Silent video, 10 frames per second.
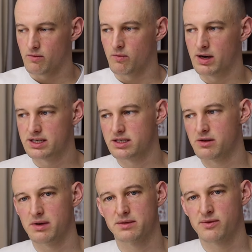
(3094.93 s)
1 to 2
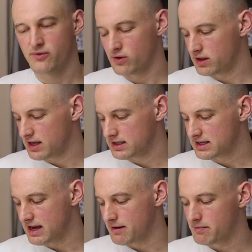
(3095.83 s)
weeks before the
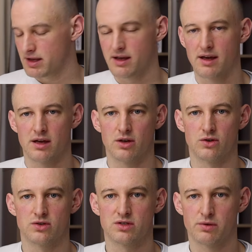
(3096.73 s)
exam,
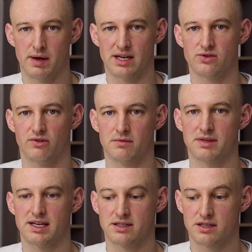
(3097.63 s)
you switch from
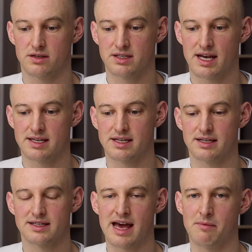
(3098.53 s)
this testing
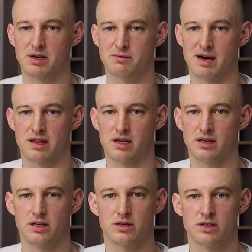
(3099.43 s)
sandwich
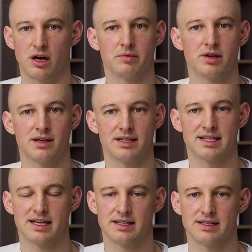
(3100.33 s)
method. You stop doing the
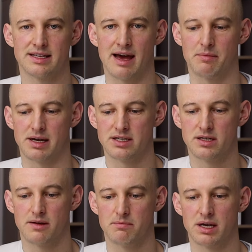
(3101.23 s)
testing sandwich
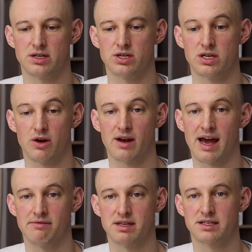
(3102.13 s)
because you don't
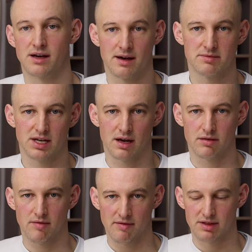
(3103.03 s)
have the time to go
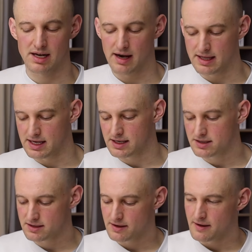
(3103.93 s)
through everything like
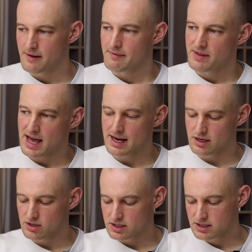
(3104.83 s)
this. And
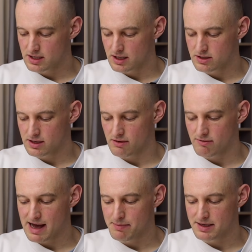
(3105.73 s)
you just start doing
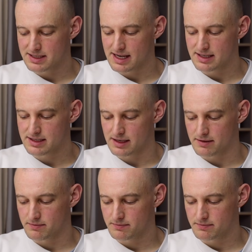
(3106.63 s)
rapid testing.